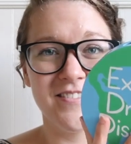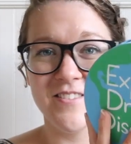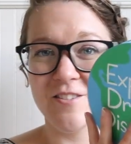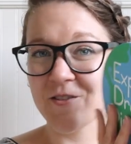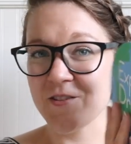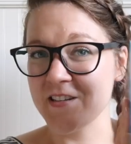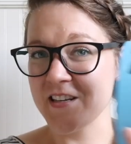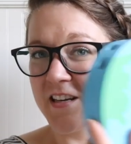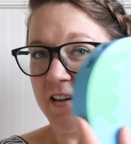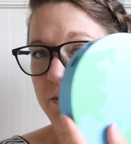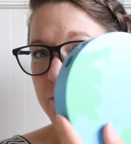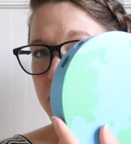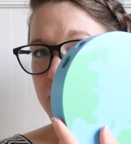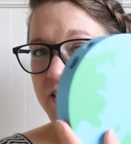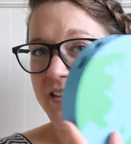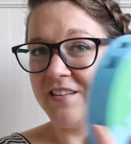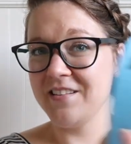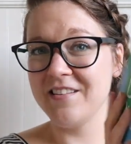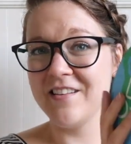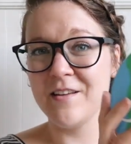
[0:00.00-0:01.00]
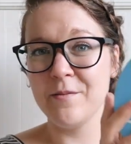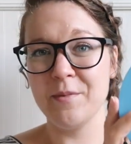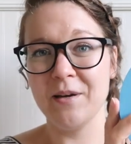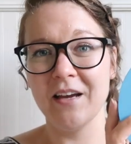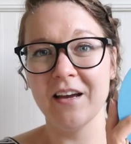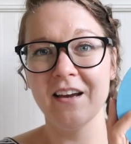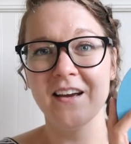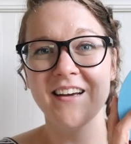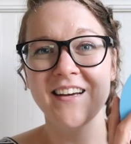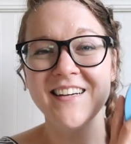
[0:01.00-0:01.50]
So it's like complete
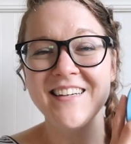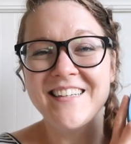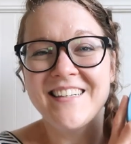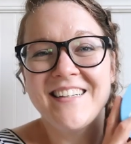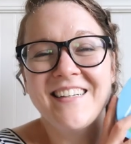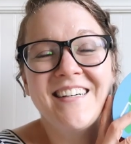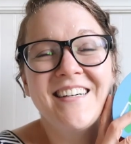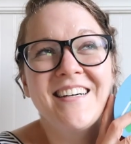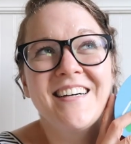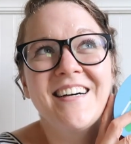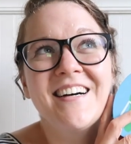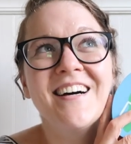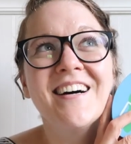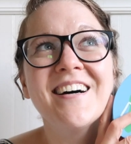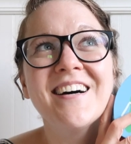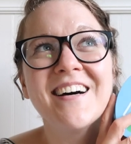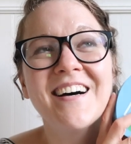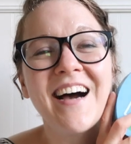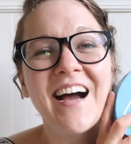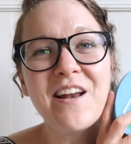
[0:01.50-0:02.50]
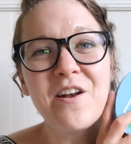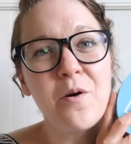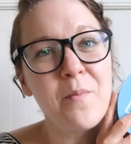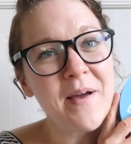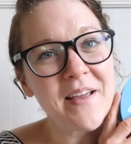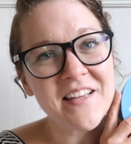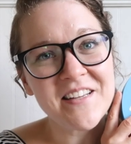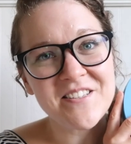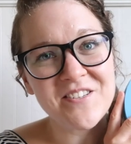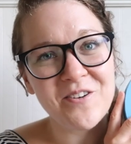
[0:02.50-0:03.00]
theming. I know
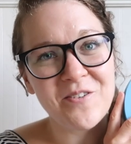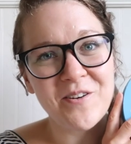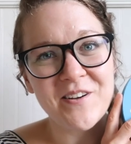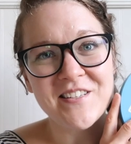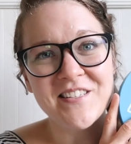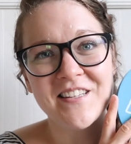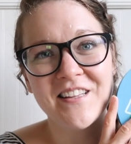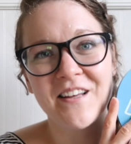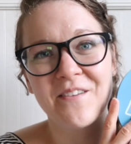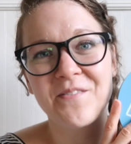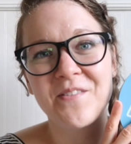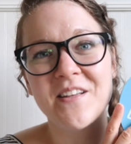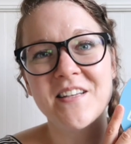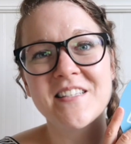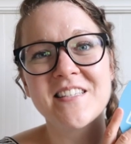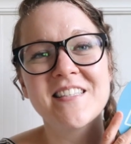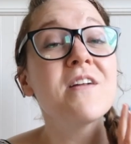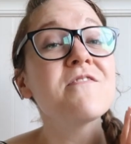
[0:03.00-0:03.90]
my kids are going to love this.